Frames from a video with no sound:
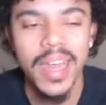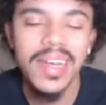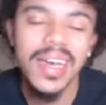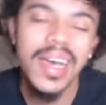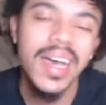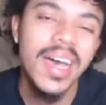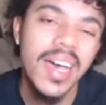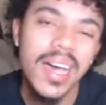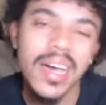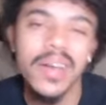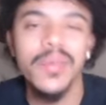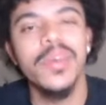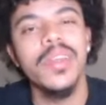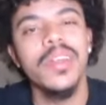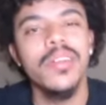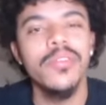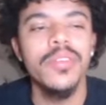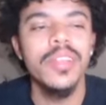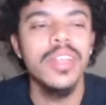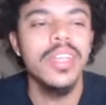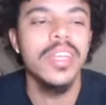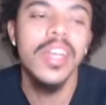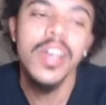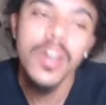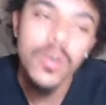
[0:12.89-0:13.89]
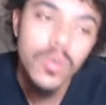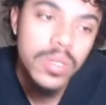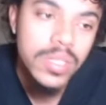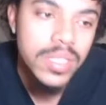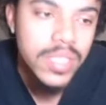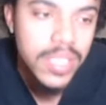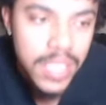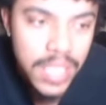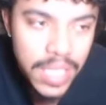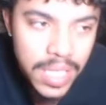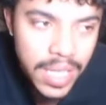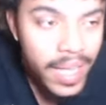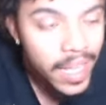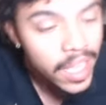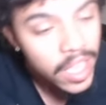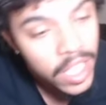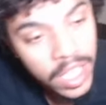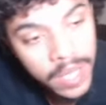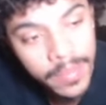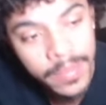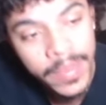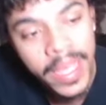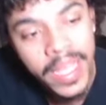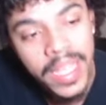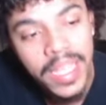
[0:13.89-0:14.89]
Oh, we don't really know. We'll see. They
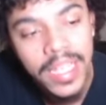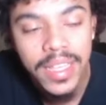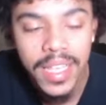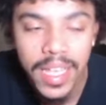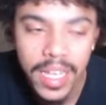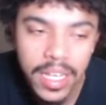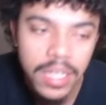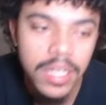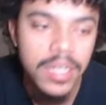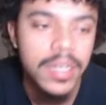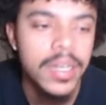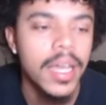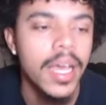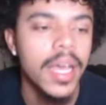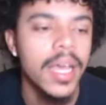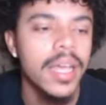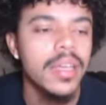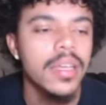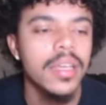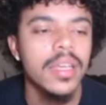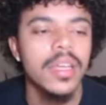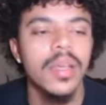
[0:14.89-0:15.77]
could make it. They could not.